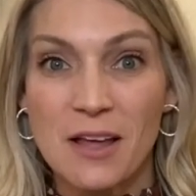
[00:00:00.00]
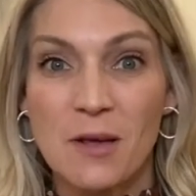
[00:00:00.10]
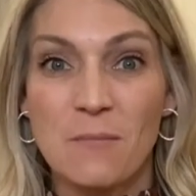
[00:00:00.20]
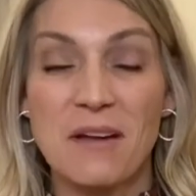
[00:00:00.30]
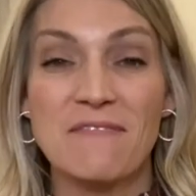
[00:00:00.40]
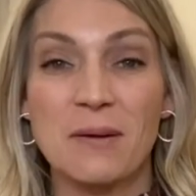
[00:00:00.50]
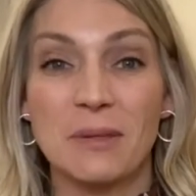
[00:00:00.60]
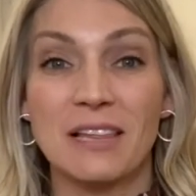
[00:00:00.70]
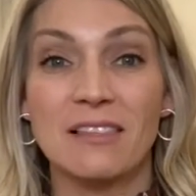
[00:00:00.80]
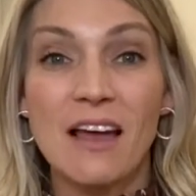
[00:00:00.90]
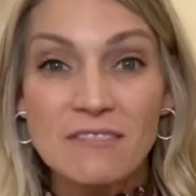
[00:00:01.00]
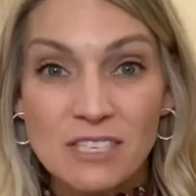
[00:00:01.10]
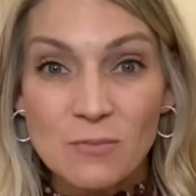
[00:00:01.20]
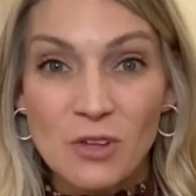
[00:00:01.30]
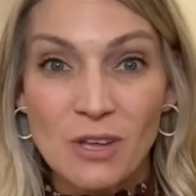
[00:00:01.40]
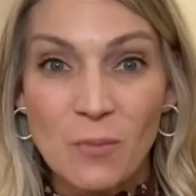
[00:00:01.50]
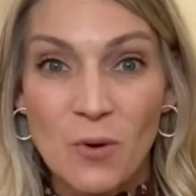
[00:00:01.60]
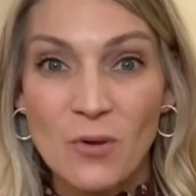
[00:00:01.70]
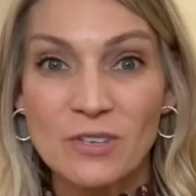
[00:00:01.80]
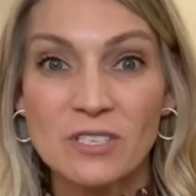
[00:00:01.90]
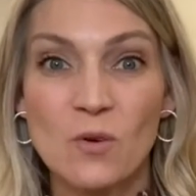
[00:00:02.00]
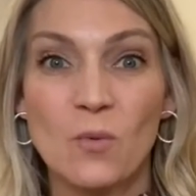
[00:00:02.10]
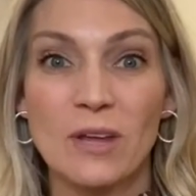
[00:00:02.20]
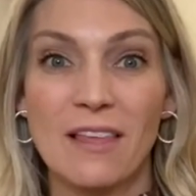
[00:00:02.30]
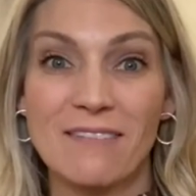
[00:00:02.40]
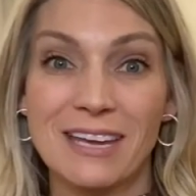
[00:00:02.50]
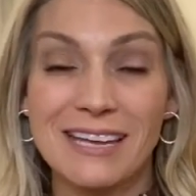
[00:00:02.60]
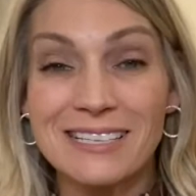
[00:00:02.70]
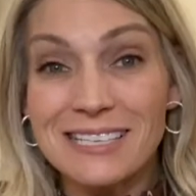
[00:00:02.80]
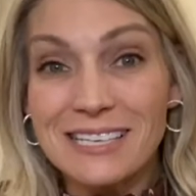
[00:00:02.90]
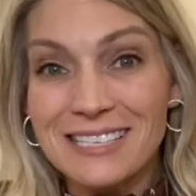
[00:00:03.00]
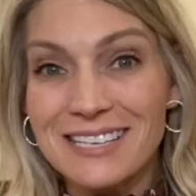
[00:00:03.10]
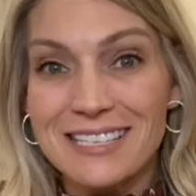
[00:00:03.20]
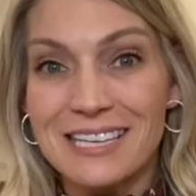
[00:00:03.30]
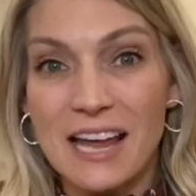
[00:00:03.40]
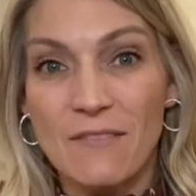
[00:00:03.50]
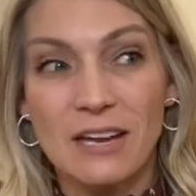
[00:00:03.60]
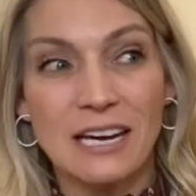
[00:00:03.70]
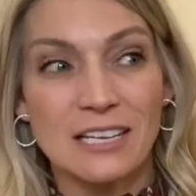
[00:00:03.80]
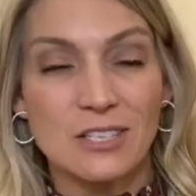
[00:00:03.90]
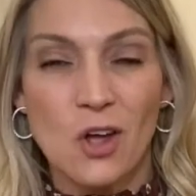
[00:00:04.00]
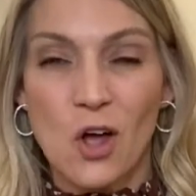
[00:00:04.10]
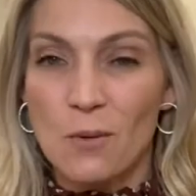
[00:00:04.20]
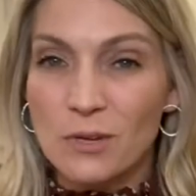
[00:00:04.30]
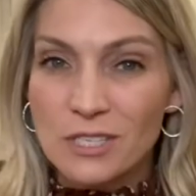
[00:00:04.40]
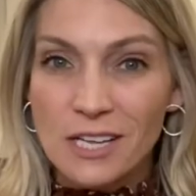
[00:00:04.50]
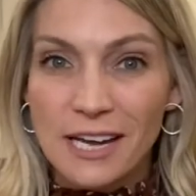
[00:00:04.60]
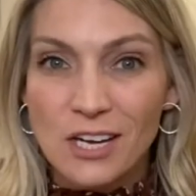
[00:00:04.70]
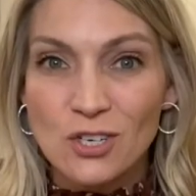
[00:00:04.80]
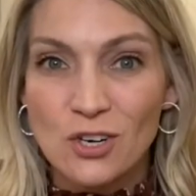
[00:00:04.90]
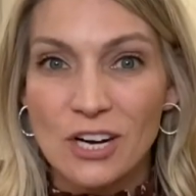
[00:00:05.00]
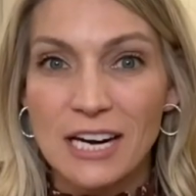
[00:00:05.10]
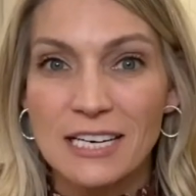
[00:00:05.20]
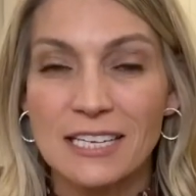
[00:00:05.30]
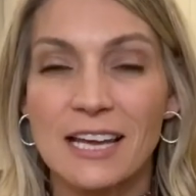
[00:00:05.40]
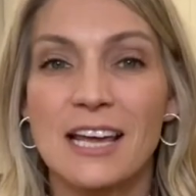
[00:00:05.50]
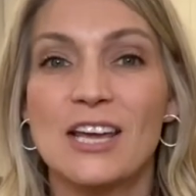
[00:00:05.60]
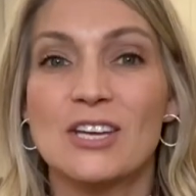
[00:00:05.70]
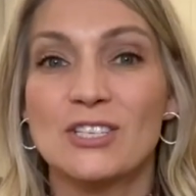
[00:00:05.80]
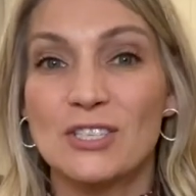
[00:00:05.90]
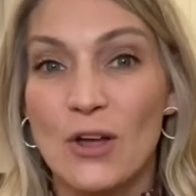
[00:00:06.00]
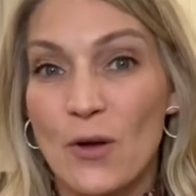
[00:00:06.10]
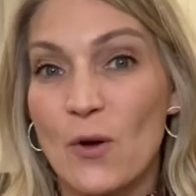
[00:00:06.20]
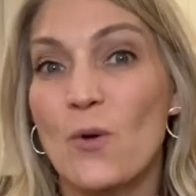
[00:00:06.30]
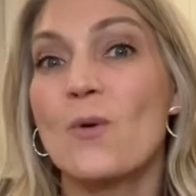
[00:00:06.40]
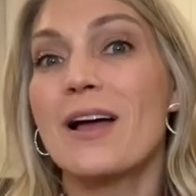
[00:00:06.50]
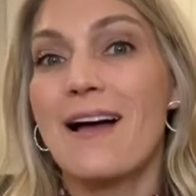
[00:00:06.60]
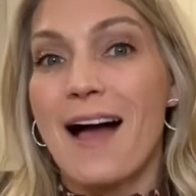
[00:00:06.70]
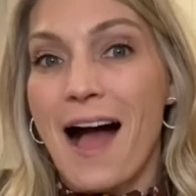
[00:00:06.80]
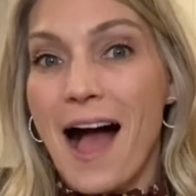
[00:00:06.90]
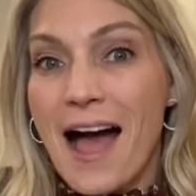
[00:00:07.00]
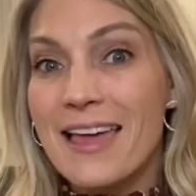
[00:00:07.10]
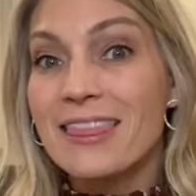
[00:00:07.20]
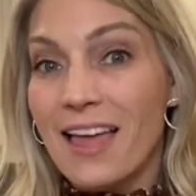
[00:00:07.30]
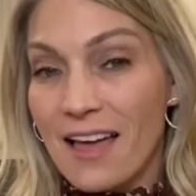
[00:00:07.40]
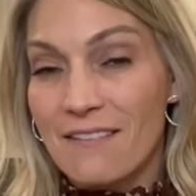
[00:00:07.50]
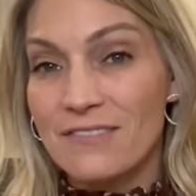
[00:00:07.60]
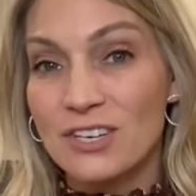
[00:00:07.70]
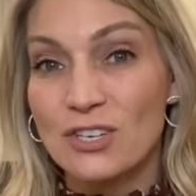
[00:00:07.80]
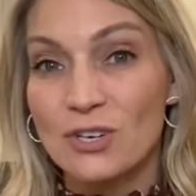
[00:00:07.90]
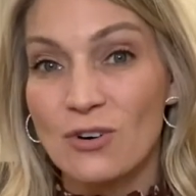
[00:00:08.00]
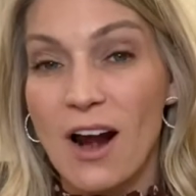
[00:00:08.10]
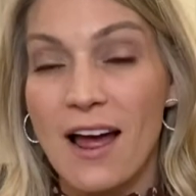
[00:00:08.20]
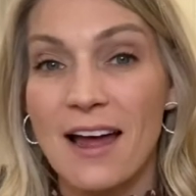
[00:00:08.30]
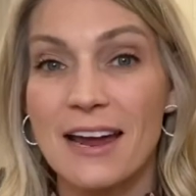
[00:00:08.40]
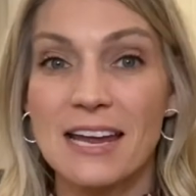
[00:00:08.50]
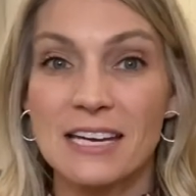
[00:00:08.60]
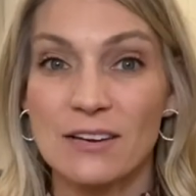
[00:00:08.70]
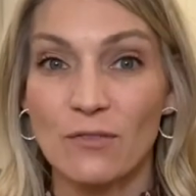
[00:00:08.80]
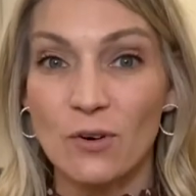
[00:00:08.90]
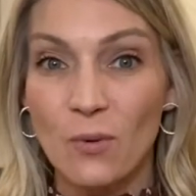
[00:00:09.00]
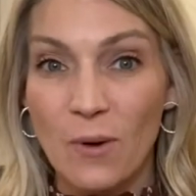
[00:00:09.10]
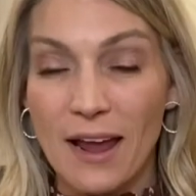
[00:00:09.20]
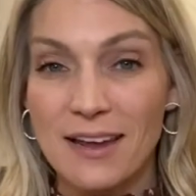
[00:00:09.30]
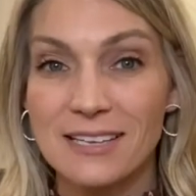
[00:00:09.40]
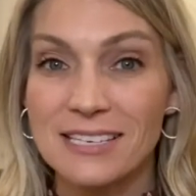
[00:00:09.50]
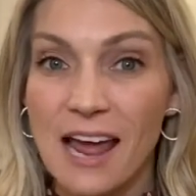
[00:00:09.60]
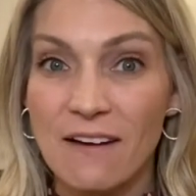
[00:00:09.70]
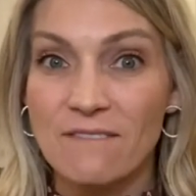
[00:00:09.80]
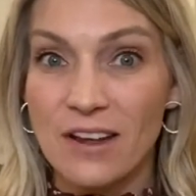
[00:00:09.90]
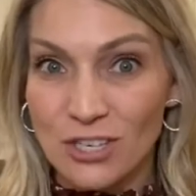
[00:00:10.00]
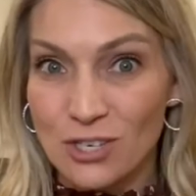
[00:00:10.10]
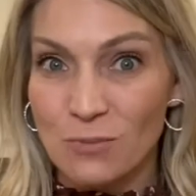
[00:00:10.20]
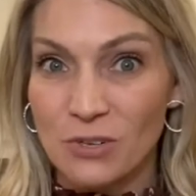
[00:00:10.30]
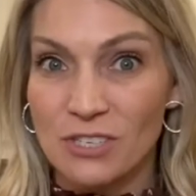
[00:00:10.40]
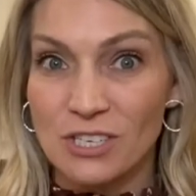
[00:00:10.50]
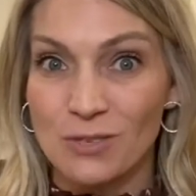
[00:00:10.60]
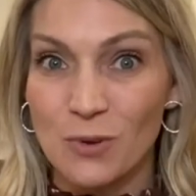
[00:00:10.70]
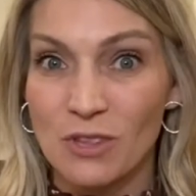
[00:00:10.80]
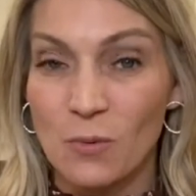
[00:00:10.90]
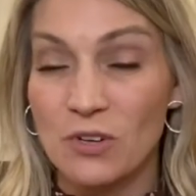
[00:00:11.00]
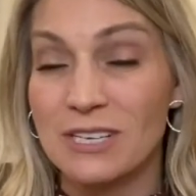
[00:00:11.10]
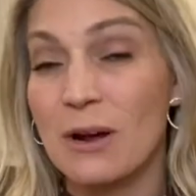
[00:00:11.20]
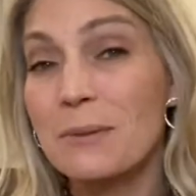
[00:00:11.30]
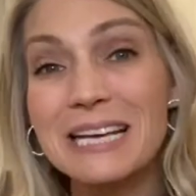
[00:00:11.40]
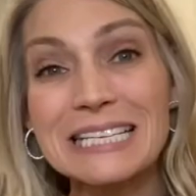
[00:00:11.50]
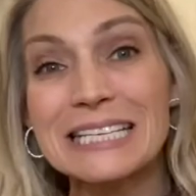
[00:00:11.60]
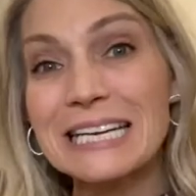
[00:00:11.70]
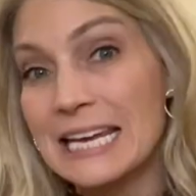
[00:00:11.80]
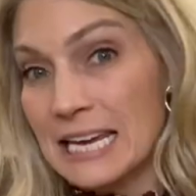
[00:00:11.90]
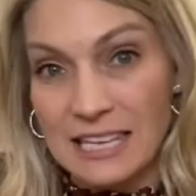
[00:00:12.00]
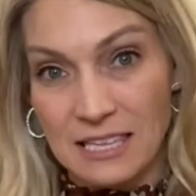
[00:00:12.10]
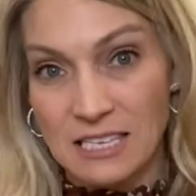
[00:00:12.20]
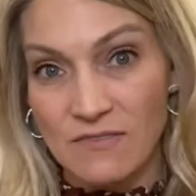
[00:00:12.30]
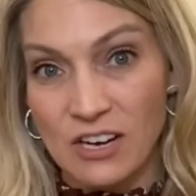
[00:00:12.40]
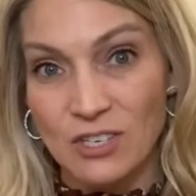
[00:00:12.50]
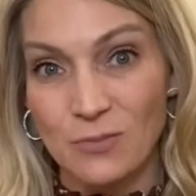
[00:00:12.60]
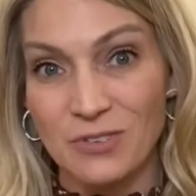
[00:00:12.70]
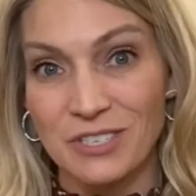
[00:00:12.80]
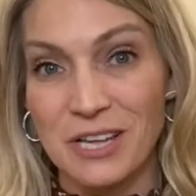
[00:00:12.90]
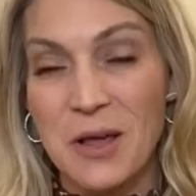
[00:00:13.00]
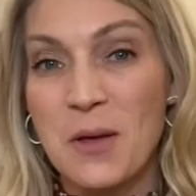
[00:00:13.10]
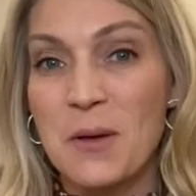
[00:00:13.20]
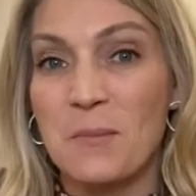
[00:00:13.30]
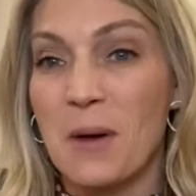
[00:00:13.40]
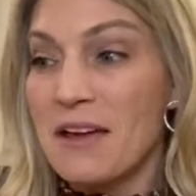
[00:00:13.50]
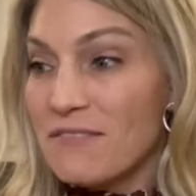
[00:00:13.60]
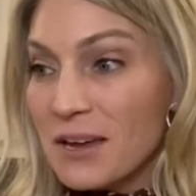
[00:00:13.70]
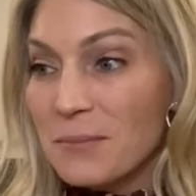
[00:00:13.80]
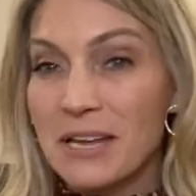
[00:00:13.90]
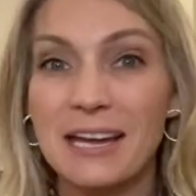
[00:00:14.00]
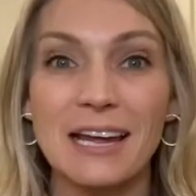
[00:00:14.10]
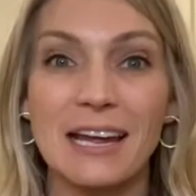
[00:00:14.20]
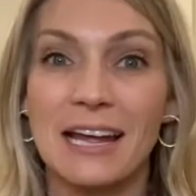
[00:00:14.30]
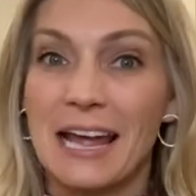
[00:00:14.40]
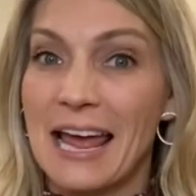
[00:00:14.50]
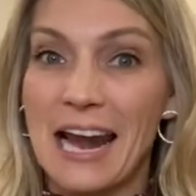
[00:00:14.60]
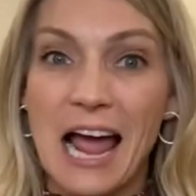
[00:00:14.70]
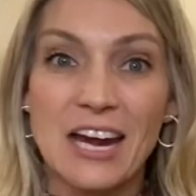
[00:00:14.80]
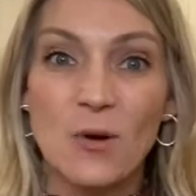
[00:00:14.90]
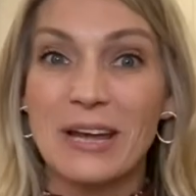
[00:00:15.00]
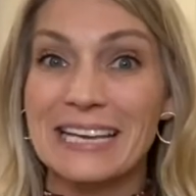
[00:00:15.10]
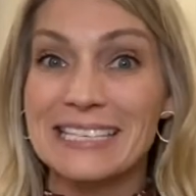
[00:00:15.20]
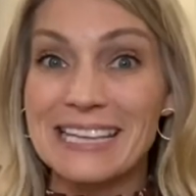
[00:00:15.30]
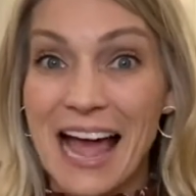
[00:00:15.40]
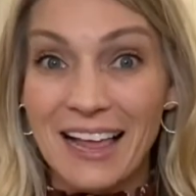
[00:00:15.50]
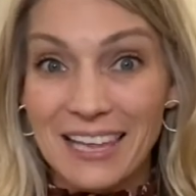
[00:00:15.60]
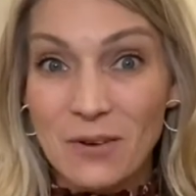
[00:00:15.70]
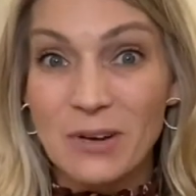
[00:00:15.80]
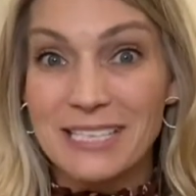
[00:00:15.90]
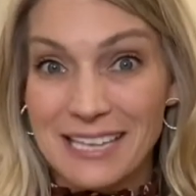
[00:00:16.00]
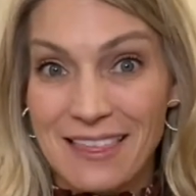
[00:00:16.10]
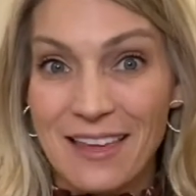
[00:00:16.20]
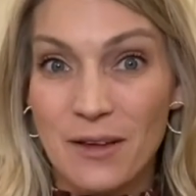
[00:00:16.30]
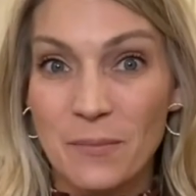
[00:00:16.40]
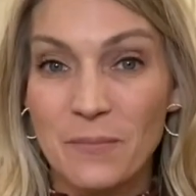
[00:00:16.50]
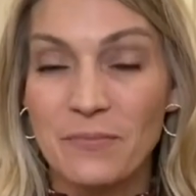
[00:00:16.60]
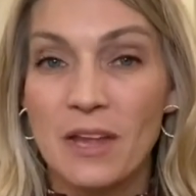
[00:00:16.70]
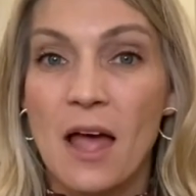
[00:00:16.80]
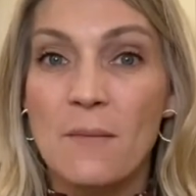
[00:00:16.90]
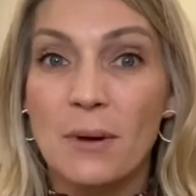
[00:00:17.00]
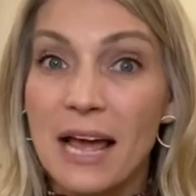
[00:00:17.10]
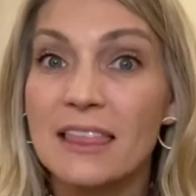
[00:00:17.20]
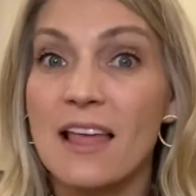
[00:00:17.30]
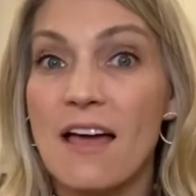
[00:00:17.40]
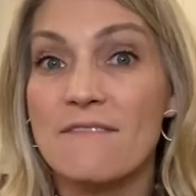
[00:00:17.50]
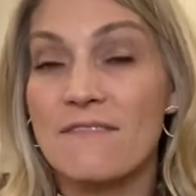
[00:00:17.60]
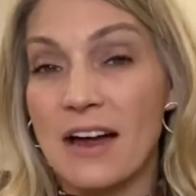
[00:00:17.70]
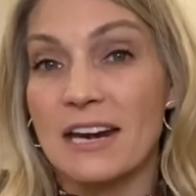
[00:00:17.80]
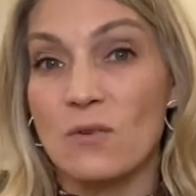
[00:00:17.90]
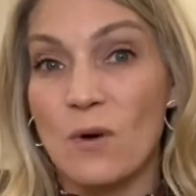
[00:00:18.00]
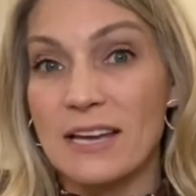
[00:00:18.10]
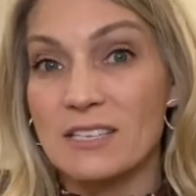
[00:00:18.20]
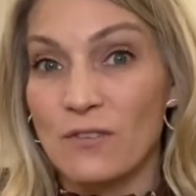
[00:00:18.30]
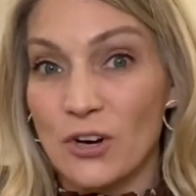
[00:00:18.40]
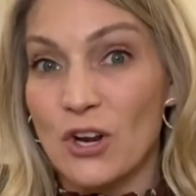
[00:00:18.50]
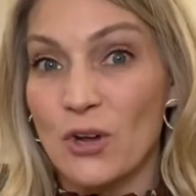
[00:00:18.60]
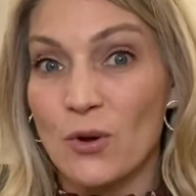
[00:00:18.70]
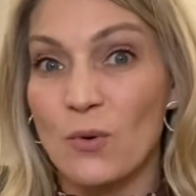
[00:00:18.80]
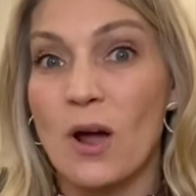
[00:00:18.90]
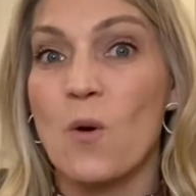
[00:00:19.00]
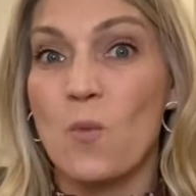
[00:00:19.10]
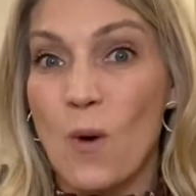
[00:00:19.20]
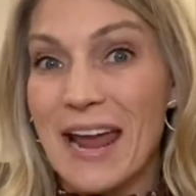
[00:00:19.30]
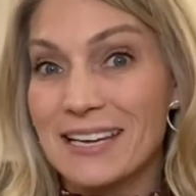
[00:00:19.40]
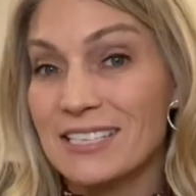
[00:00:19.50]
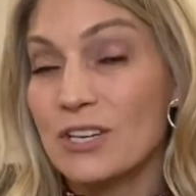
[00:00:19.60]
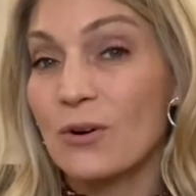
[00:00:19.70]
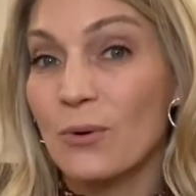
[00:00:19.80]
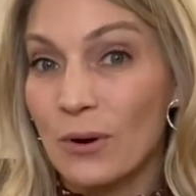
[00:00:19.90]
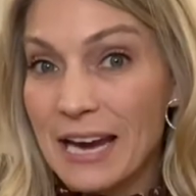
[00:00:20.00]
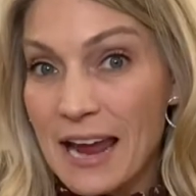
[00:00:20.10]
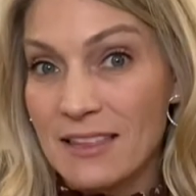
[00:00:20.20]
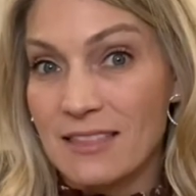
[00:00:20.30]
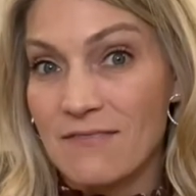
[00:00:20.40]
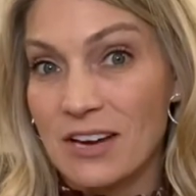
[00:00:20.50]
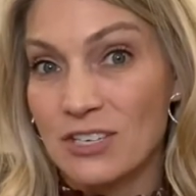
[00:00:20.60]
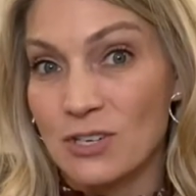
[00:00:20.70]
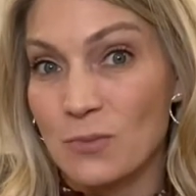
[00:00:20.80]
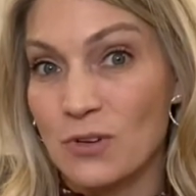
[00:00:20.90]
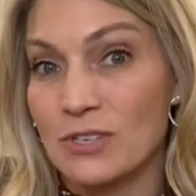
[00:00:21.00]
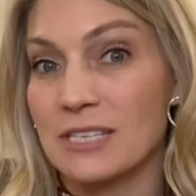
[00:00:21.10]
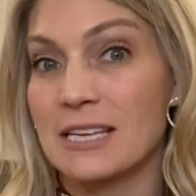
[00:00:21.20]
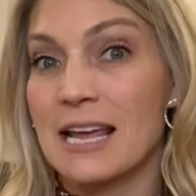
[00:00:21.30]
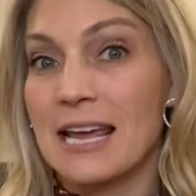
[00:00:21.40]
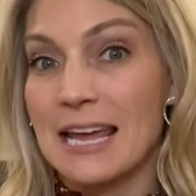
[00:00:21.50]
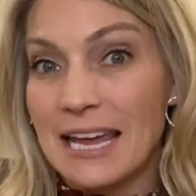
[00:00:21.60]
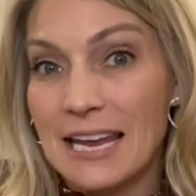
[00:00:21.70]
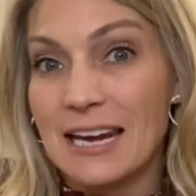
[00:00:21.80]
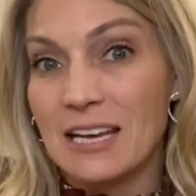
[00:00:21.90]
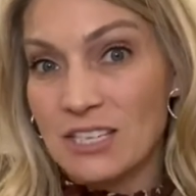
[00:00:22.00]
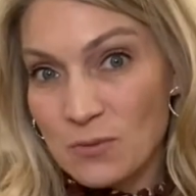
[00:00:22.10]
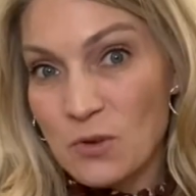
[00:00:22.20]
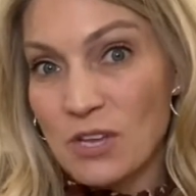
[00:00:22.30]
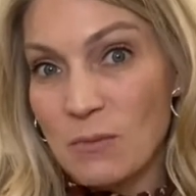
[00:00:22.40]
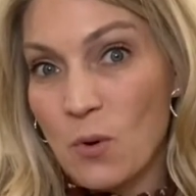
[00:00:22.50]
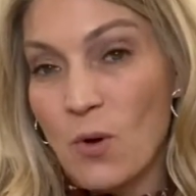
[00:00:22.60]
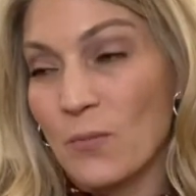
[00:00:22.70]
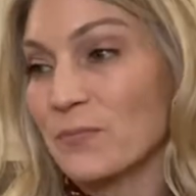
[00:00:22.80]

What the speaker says: My family loves smoothie bowls. We love the consistency of it. It's almost like a treat. So I love to try different ways to add vegetables to smoothie bowls. Now, I'm not sneaking these vegetables. My family and I know exactly what's in them, but I love finding ways for new ways to create the vegetables in a smoothie bowl.